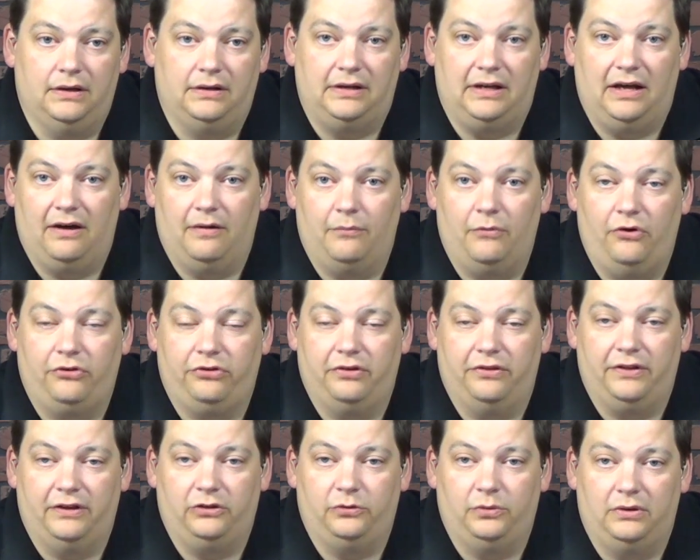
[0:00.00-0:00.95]
Now, most of
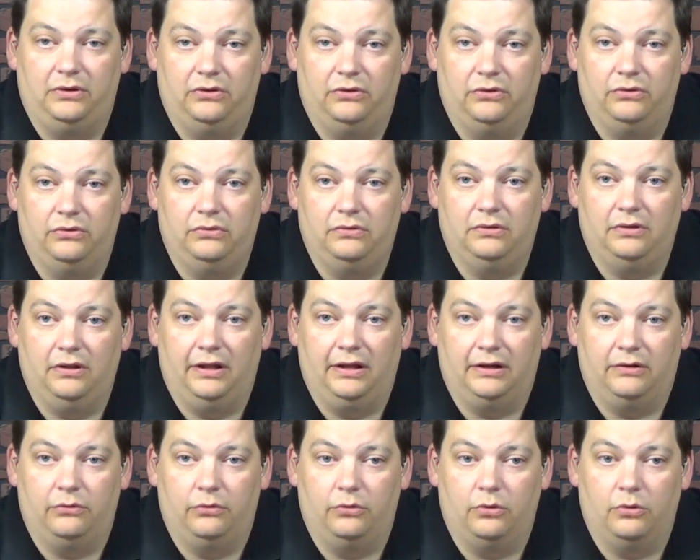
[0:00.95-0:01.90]
the things we do,
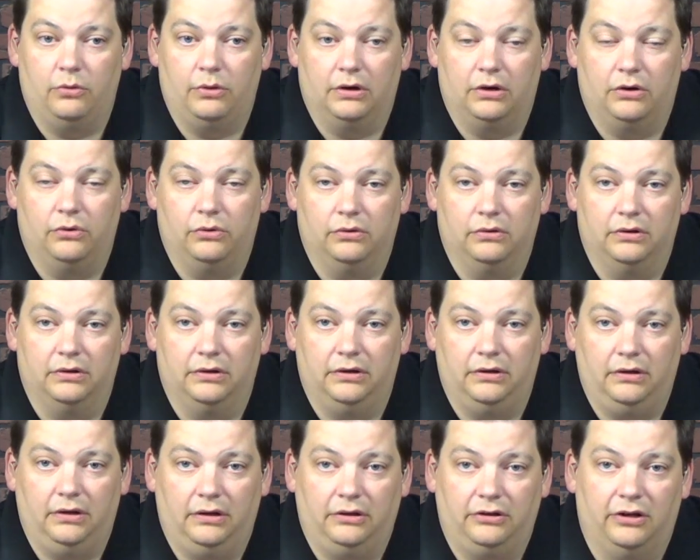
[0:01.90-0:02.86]
like when we record
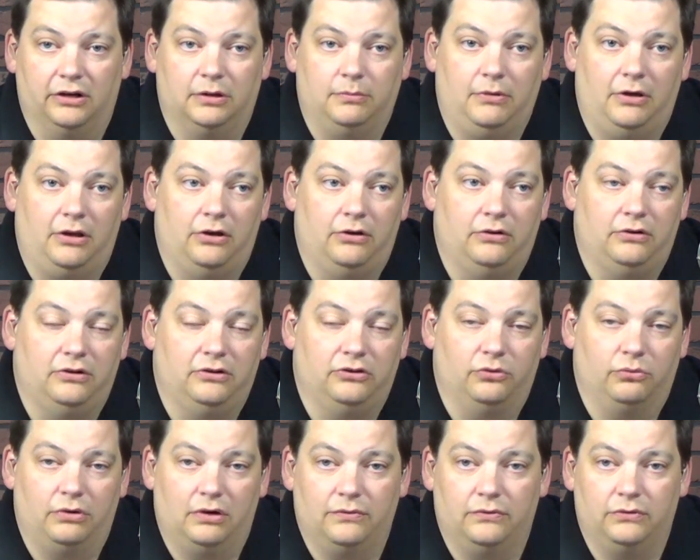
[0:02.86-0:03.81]
documentaries
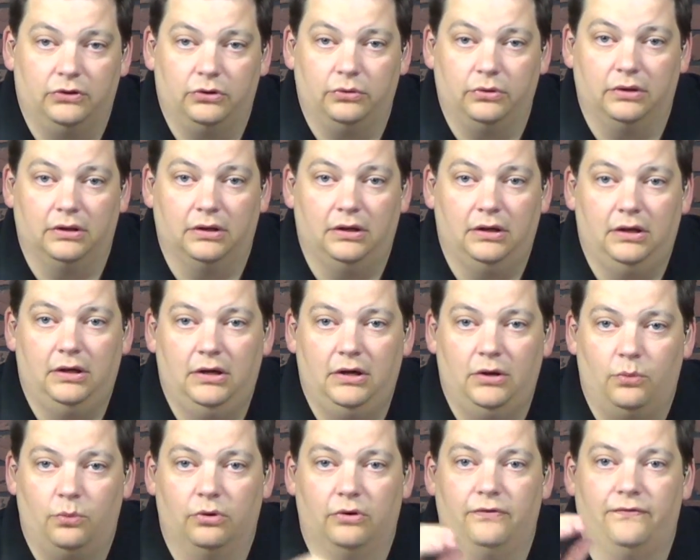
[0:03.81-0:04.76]
or whatever we're doing,
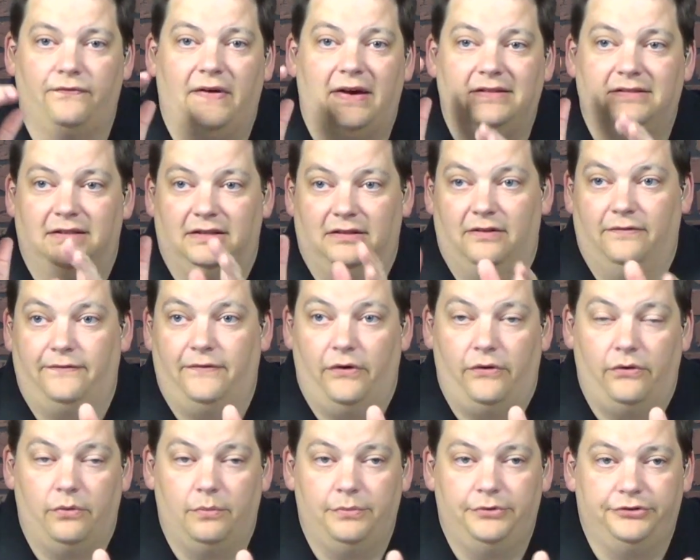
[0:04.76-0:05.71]
we're facing the
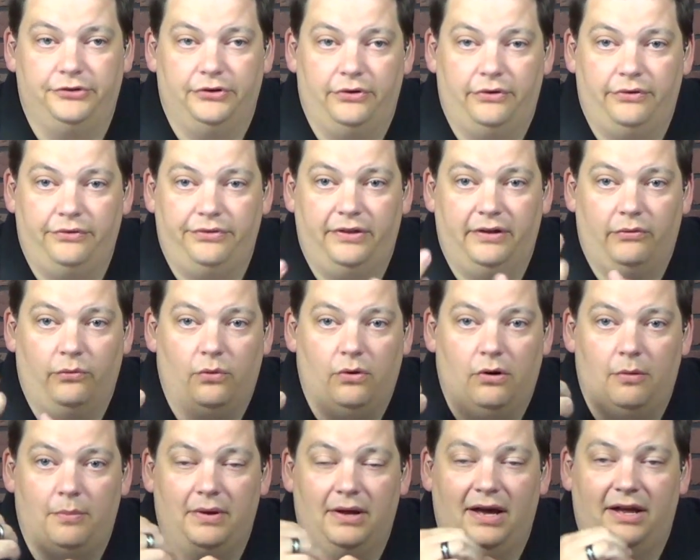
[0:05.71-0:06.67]
foam, so the
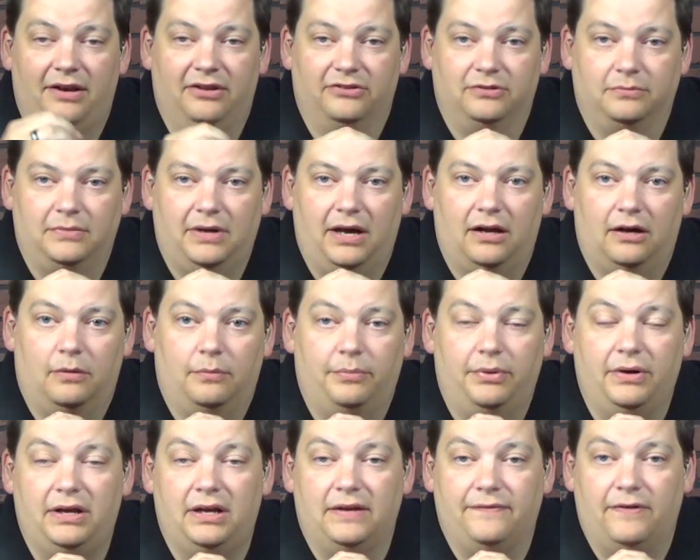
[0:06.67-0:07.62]
wall behind doesn't matter.
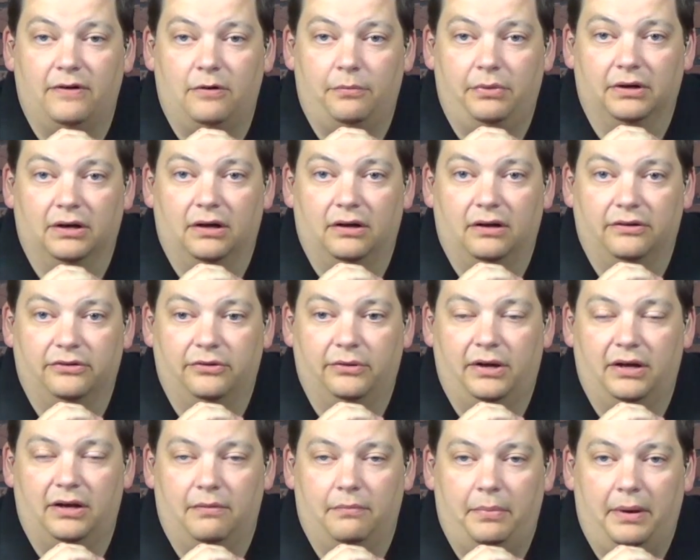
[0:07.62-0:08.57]
But if I'd bring some
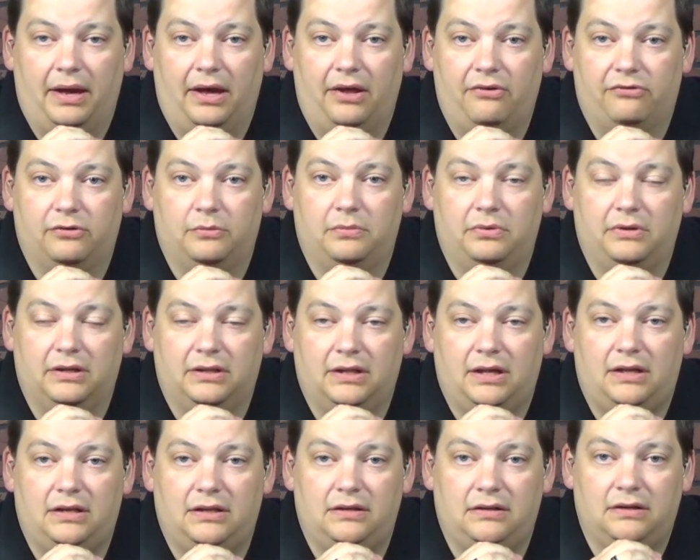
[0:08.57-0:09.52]
kind of band or something like
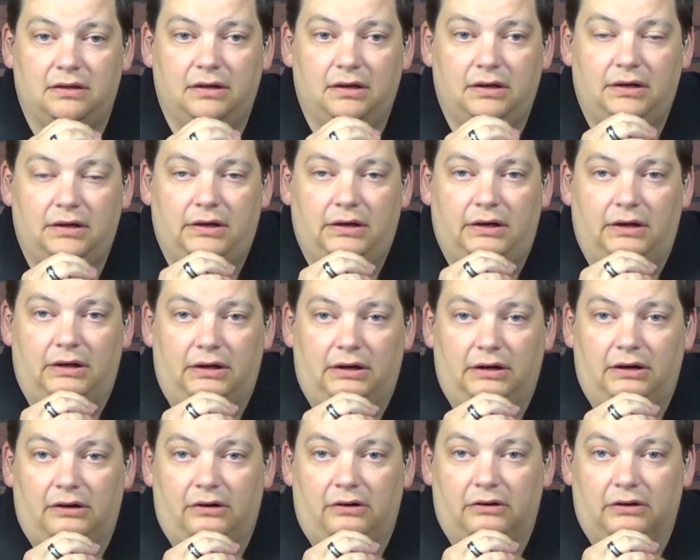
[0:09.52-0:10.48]
that in,
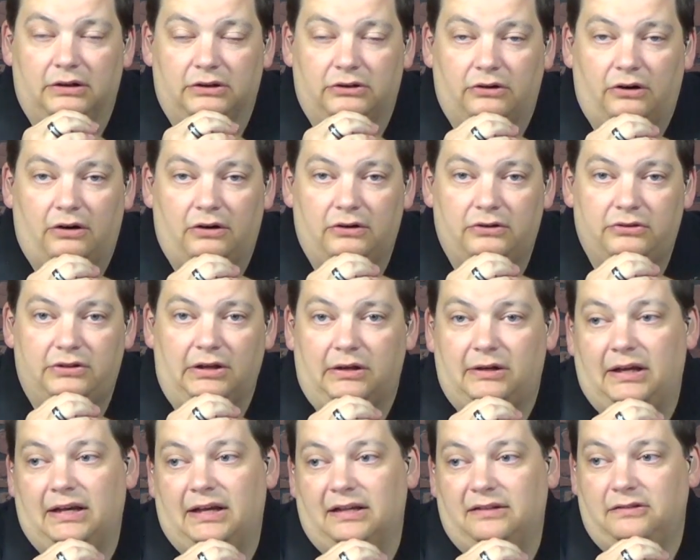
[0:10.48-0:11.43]
or a guitarist, I'd
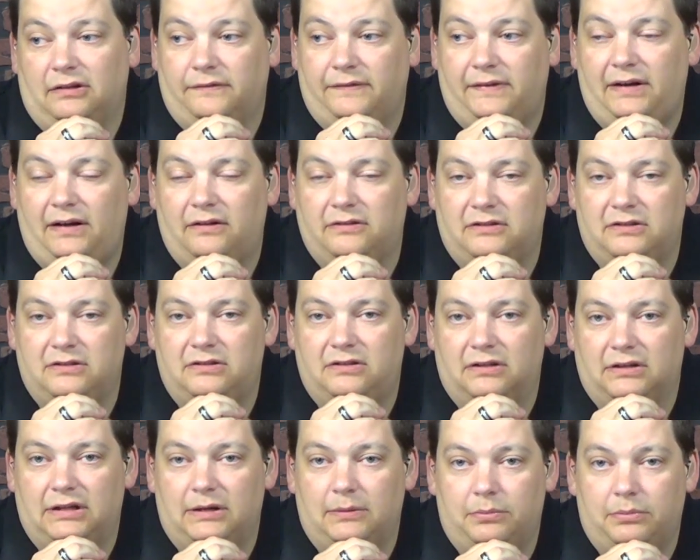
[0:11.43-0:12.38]
take that stuff out just
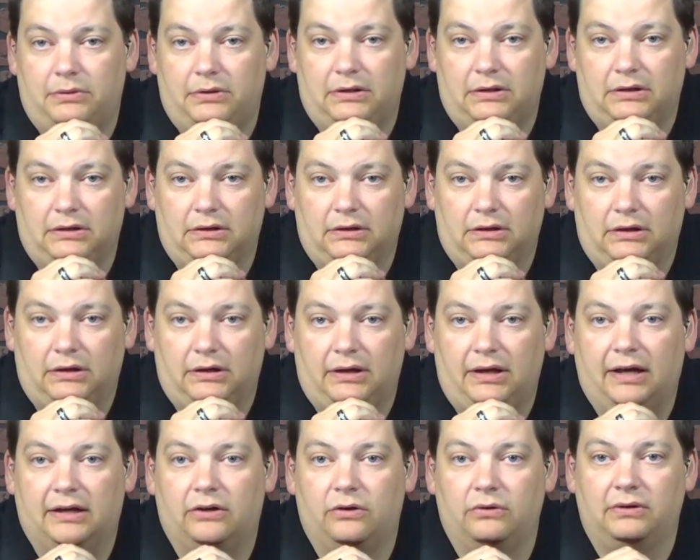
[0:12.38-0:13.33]
to keep the
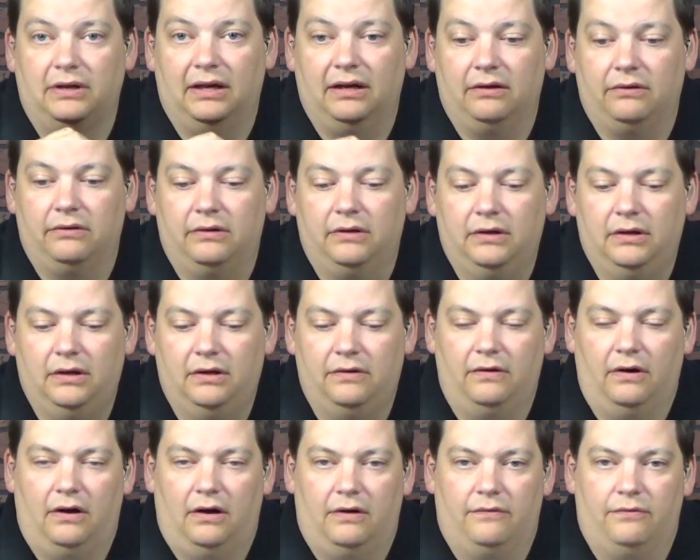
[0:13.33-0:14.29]
echo down
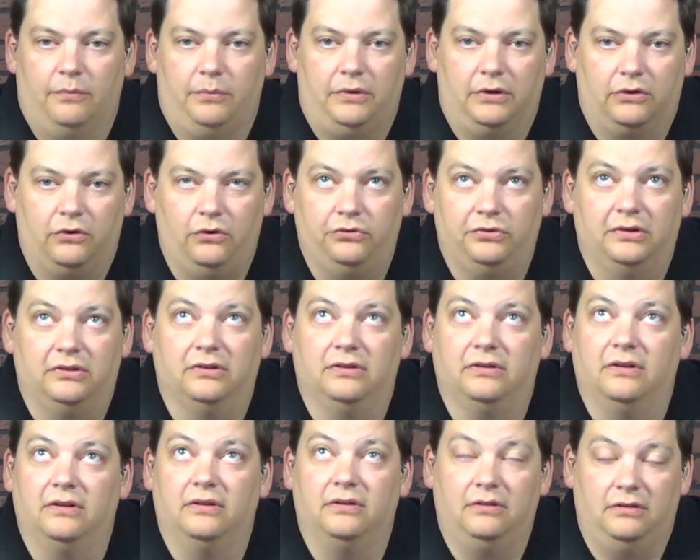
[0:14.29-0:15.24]
from the acoustics
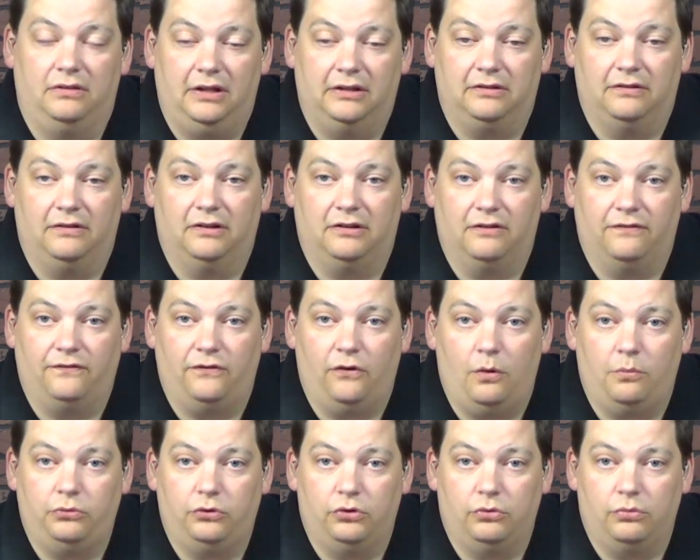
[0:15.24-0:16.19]
and let the
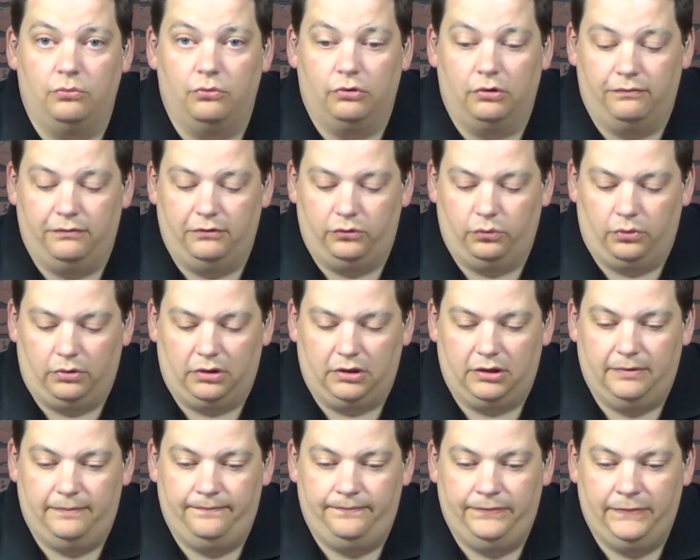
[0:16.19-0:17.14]
foam do more of its
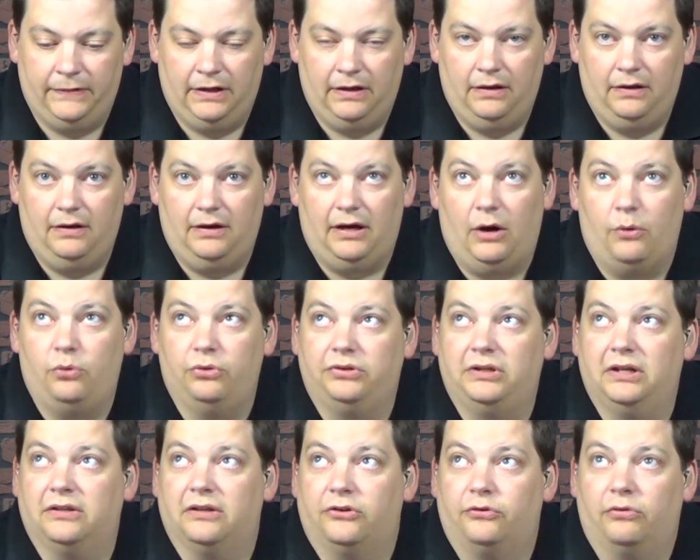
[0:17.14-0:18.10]
work. I wouldn't
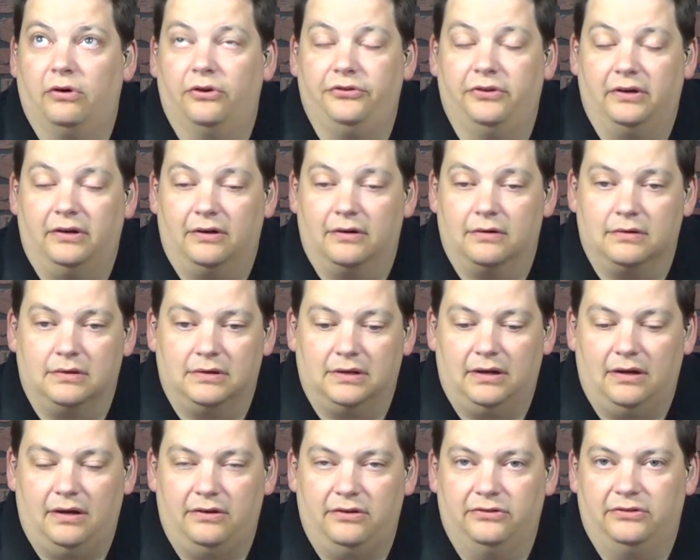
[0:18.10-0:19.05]
take the trussing and everything
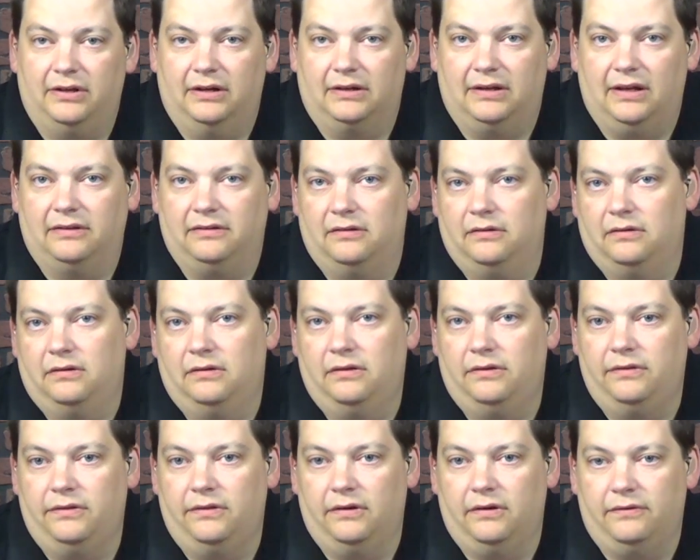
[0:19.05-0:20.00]
down. I just take out
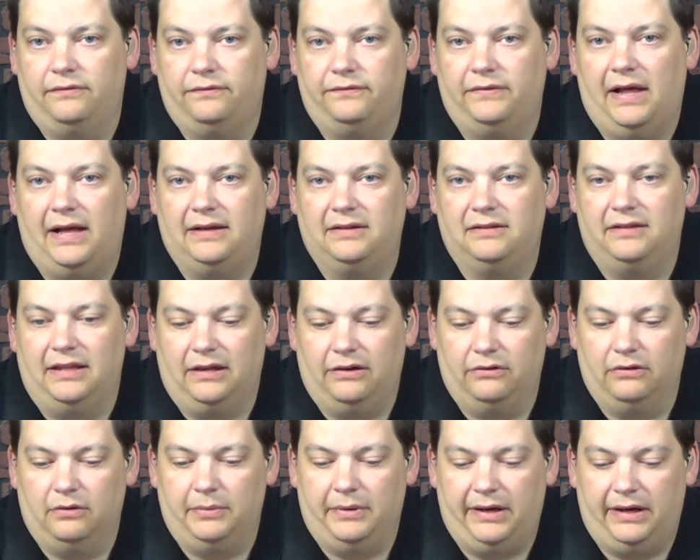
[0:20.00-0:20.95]
the flat thing
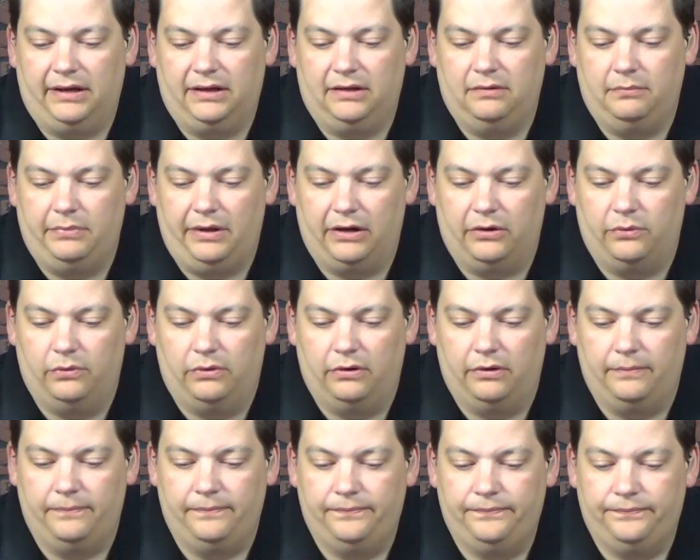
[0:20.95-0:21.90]
on the back wall.